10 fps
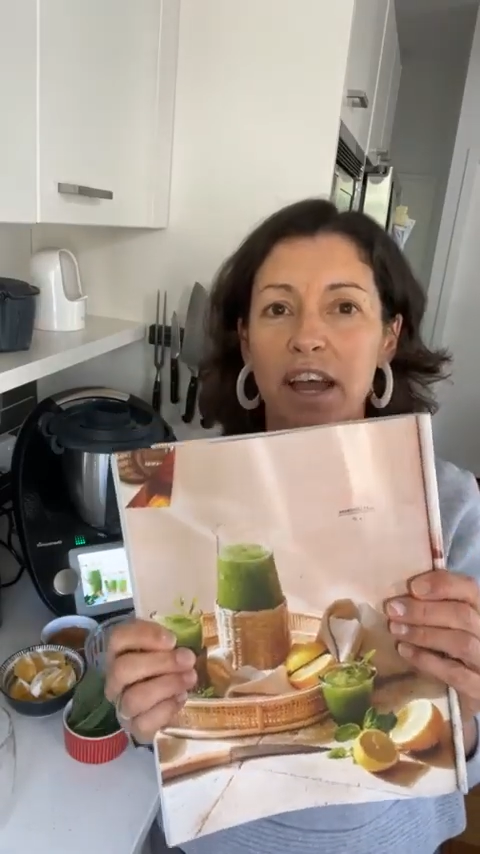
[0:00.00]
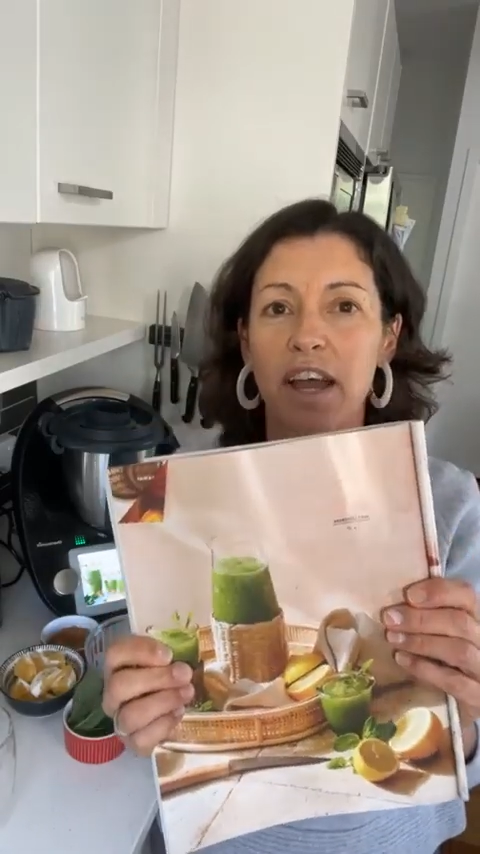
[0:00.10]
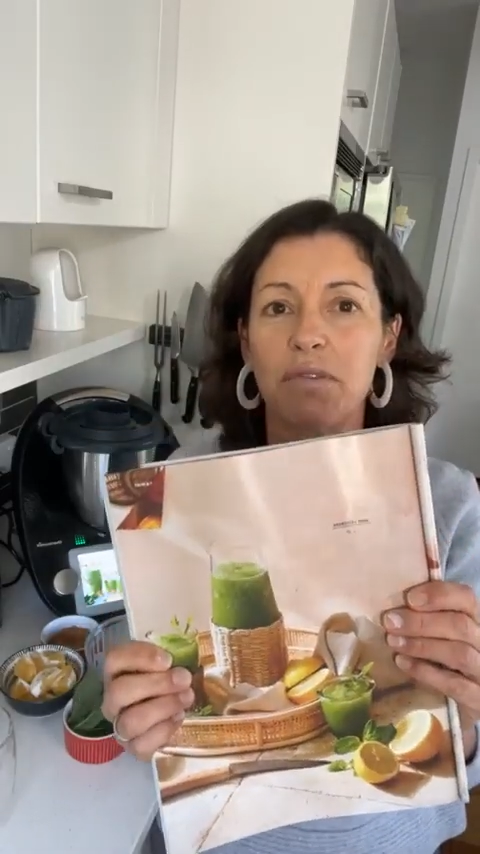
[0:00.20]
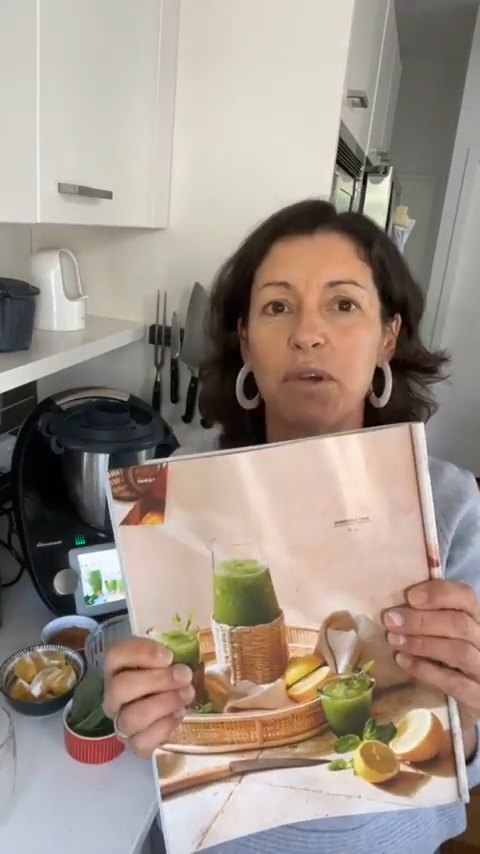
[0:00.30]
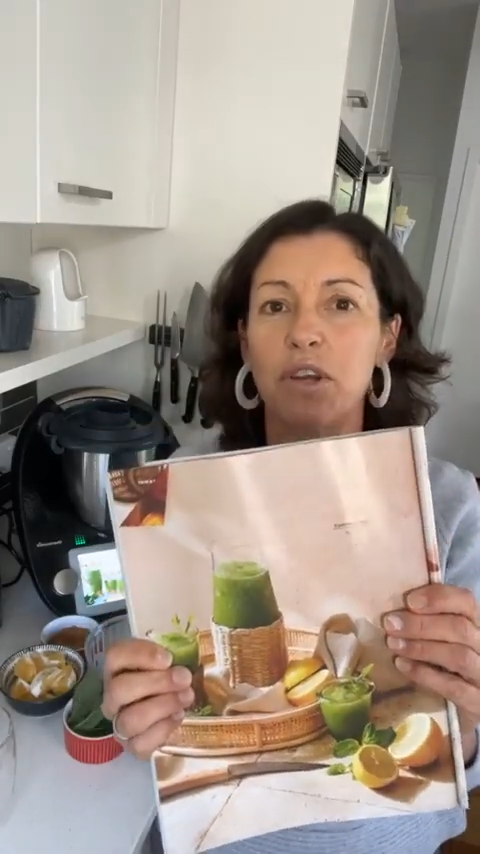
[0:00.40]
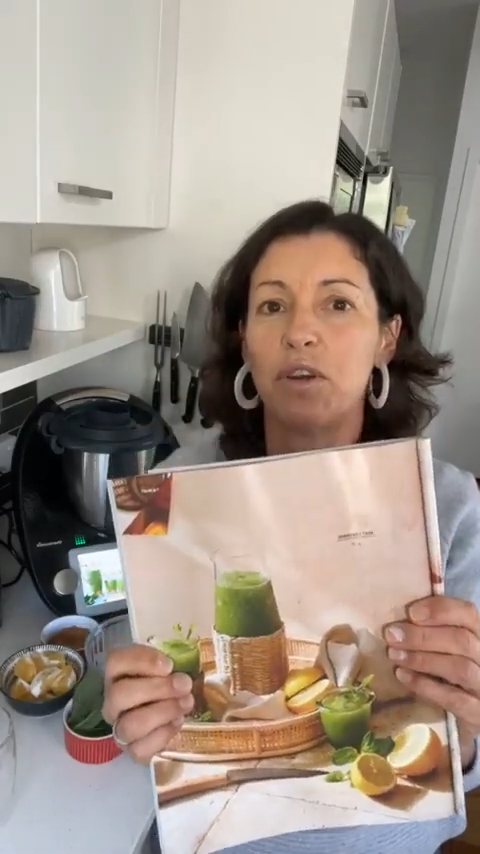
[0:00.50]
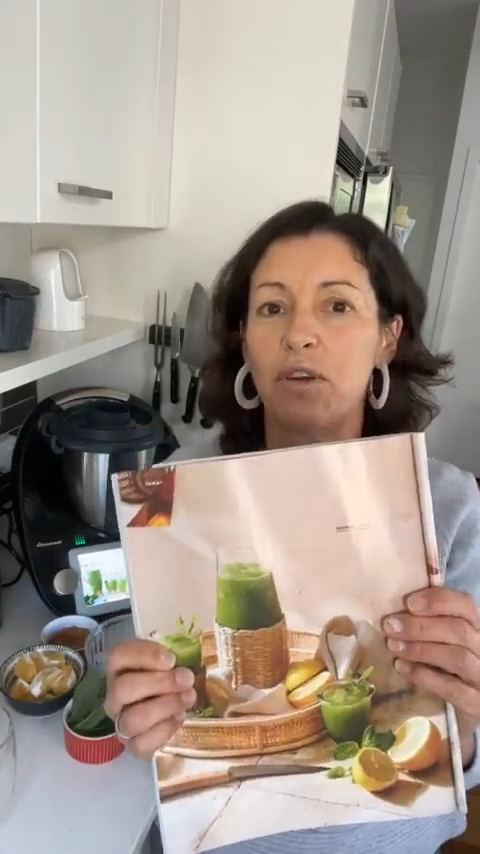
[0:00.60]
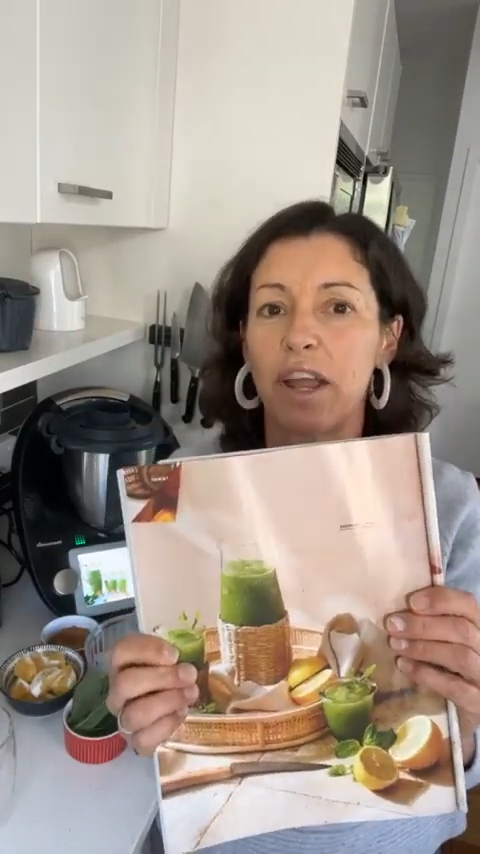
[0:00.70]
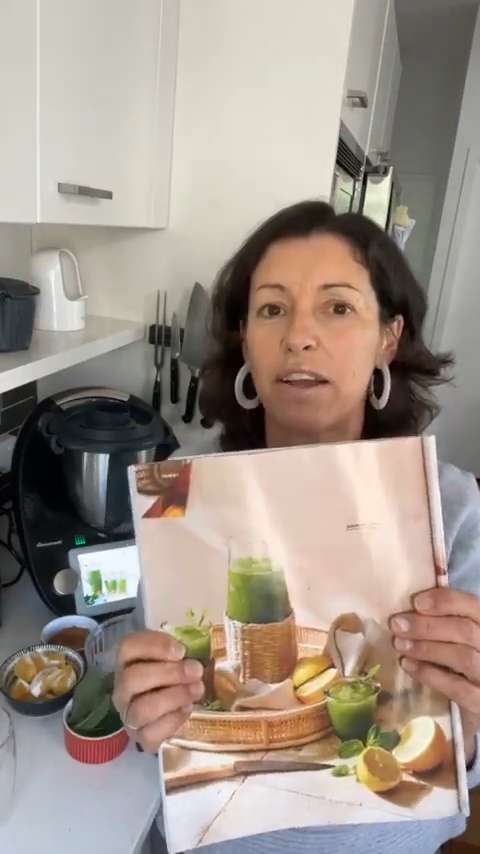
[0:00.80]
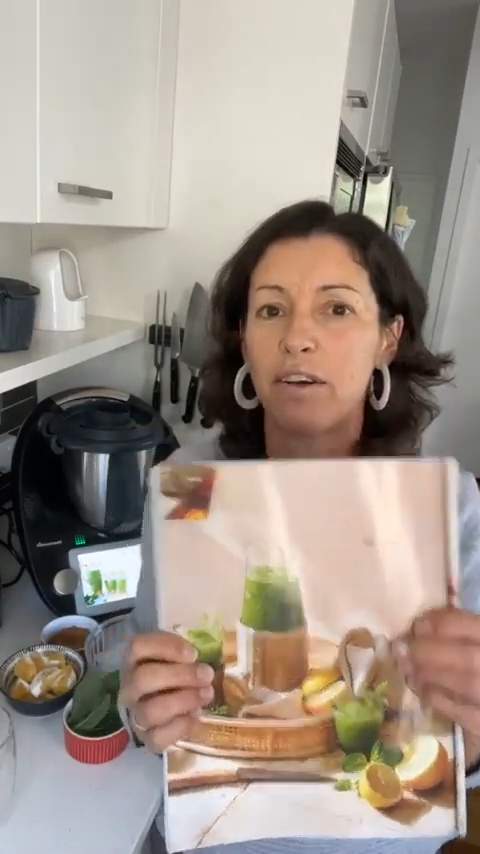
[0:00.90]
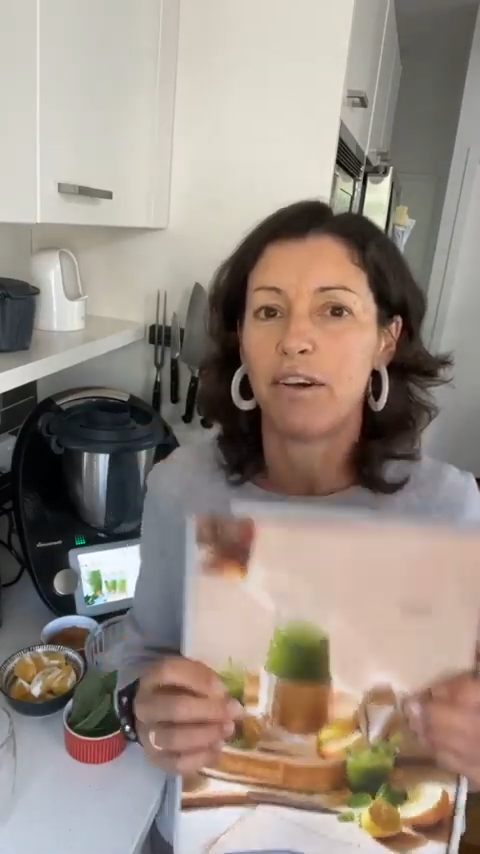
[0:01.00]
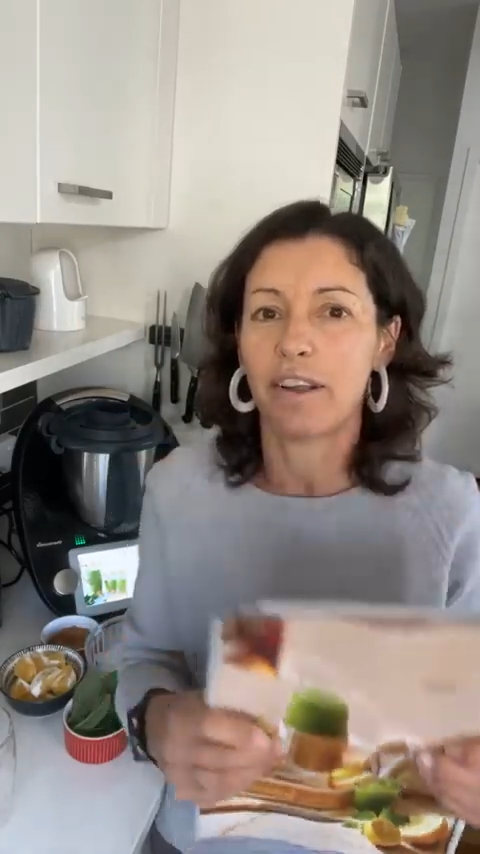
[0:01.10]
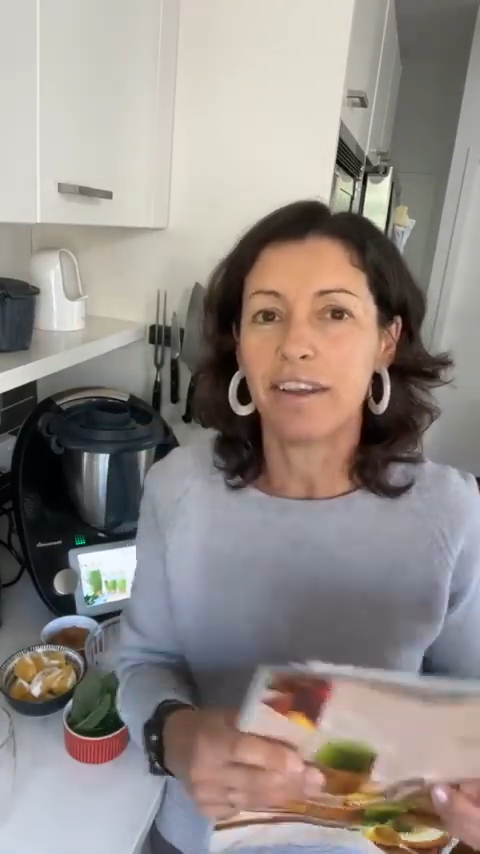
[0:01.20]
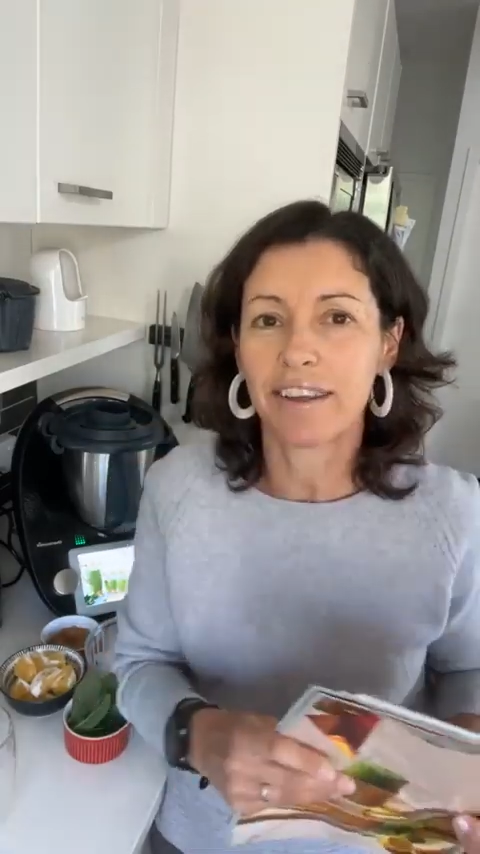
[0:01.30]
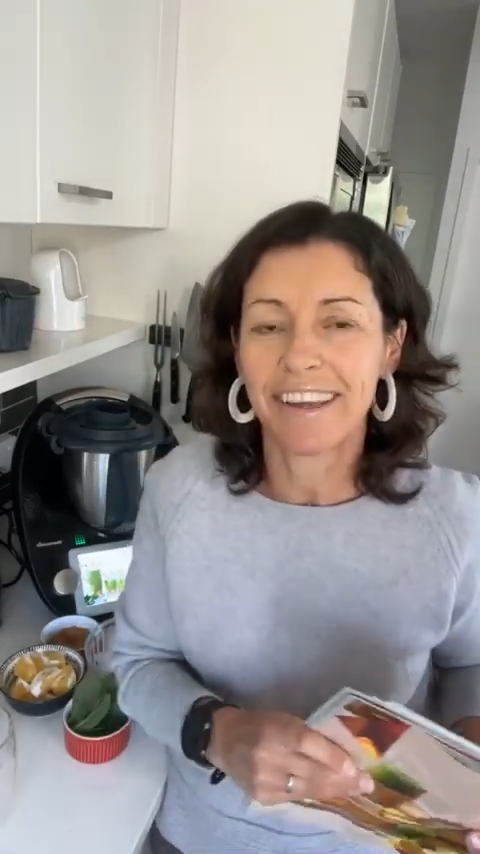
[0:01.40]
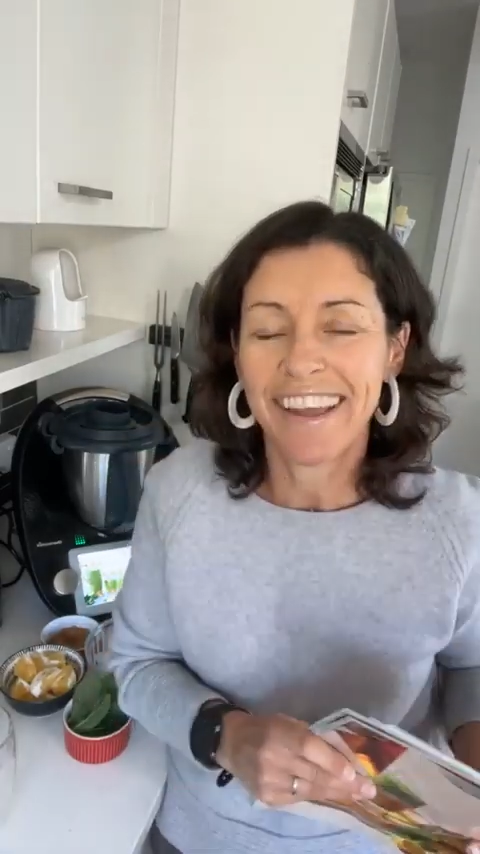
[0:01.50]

non-alcoholic.